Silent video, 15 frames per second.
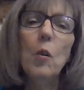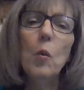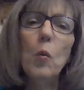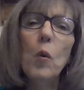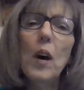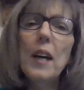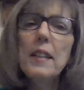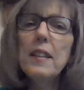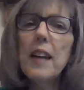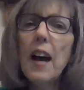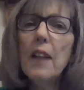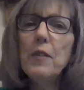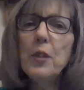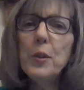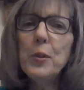What
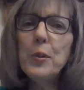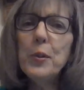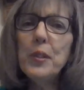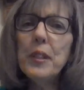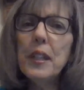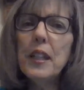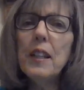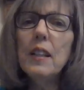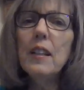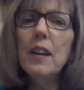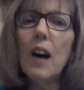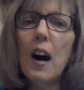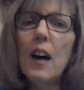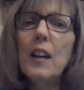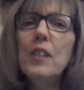have you seen
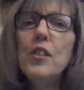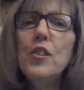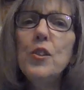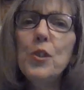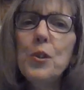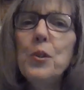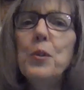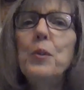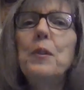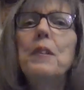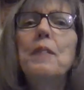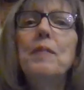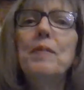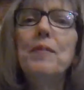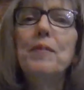God do?
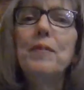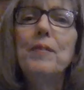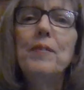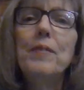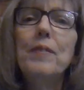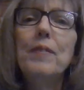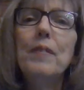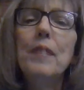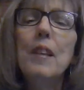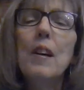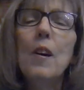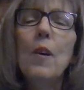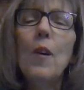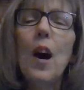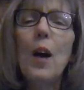
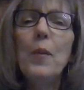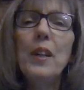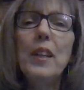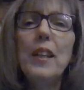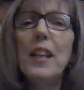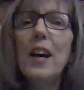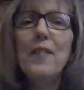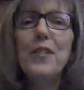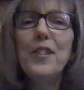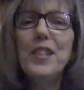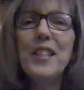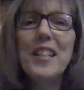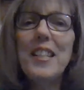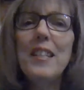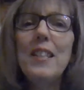Oh, I would love
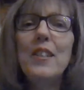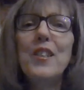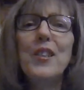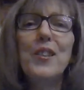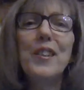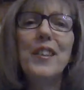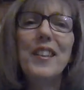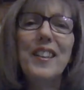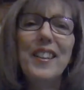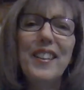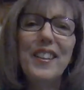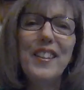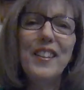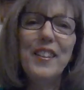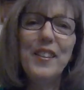to hear
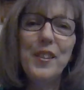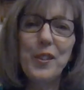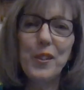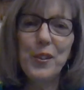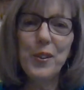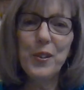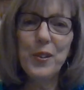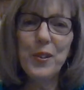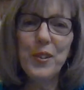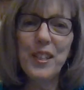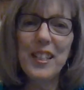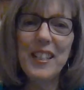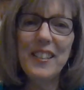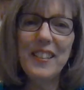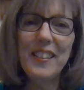your
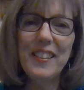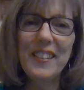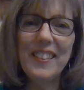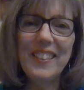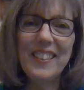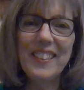stories.